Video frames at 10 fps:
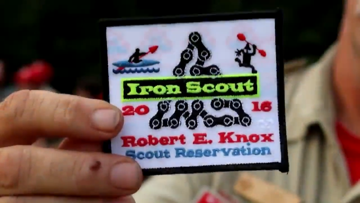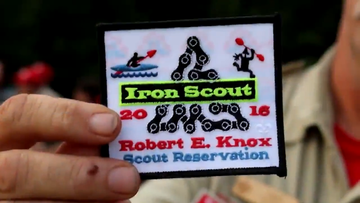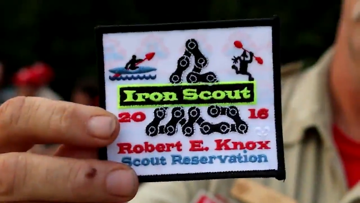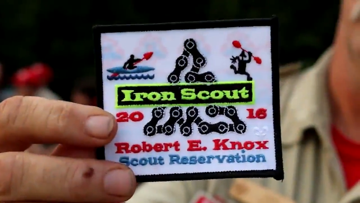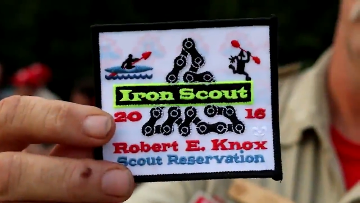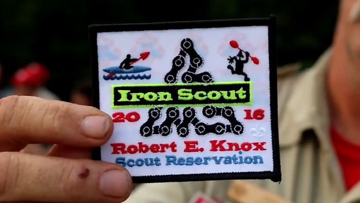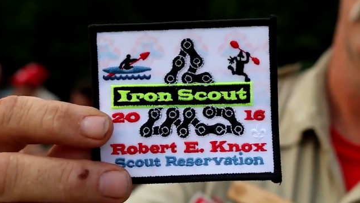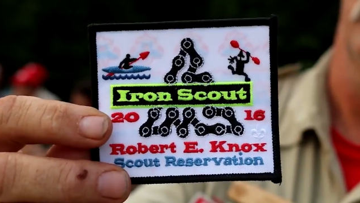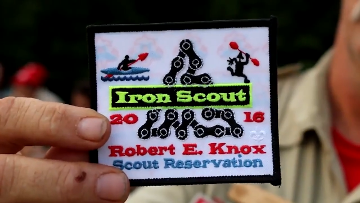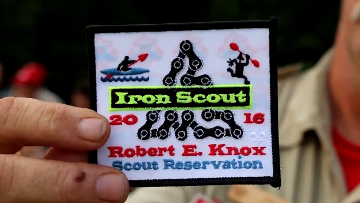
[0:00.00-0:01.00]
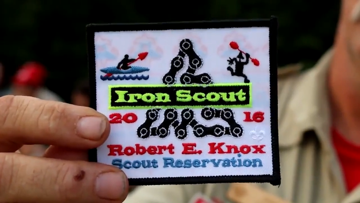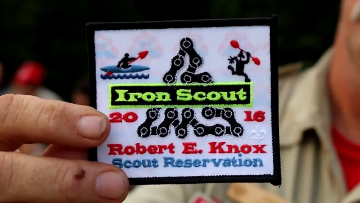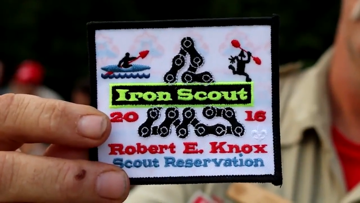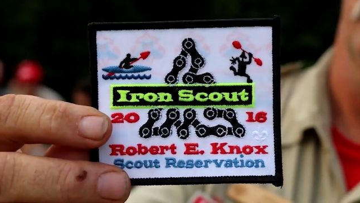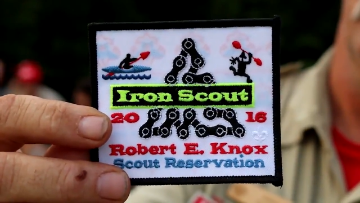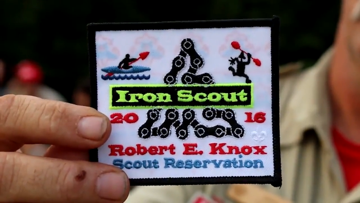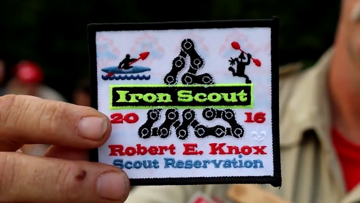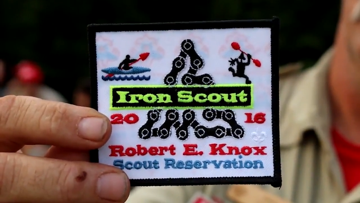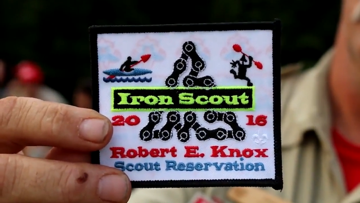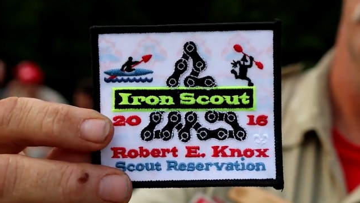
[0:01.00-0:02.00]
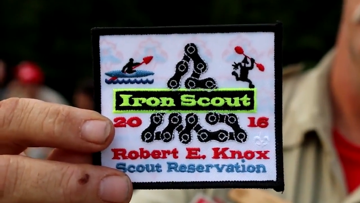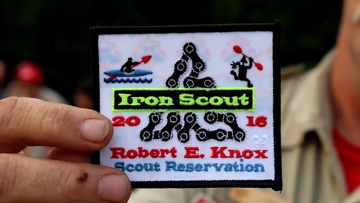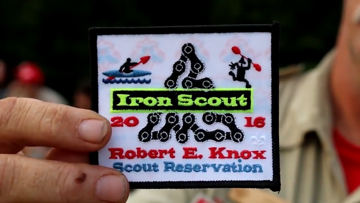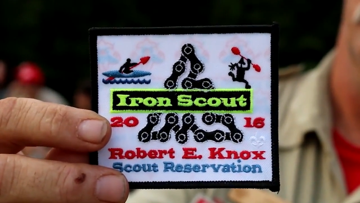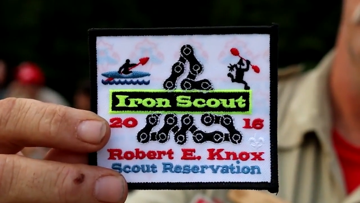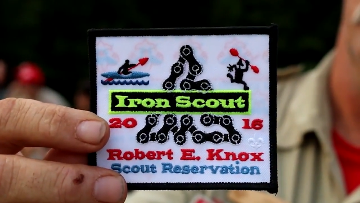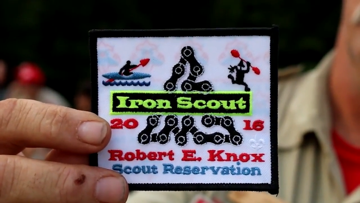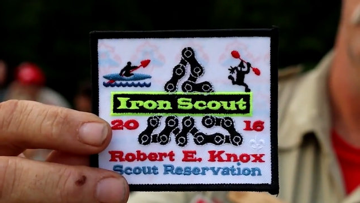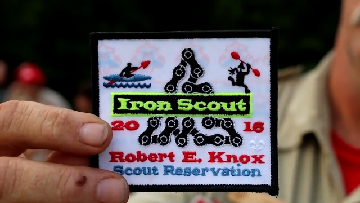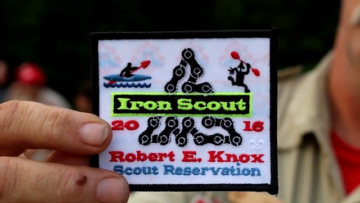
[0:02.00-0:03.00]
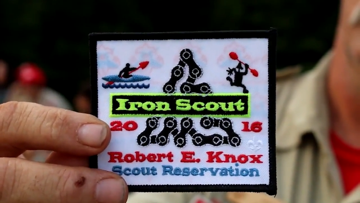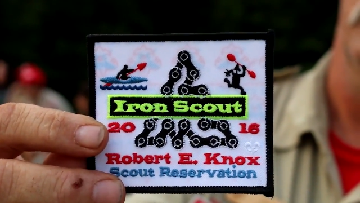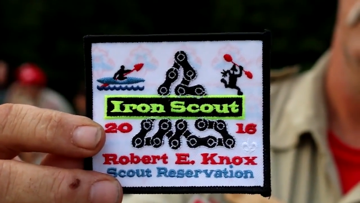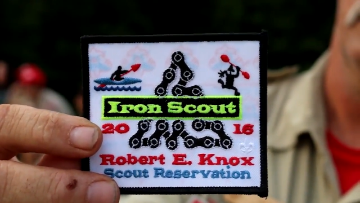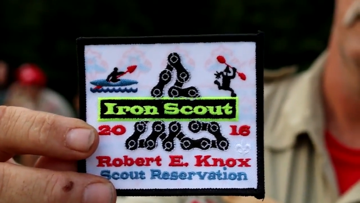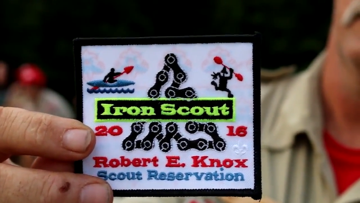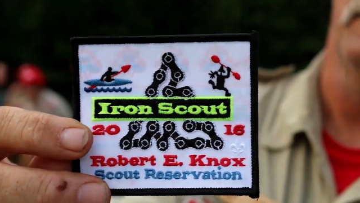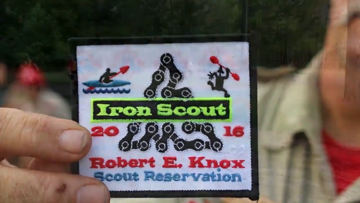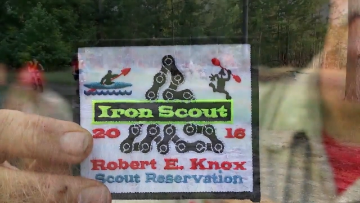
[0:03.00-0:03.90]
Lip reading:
Nobody's mouth can be seen.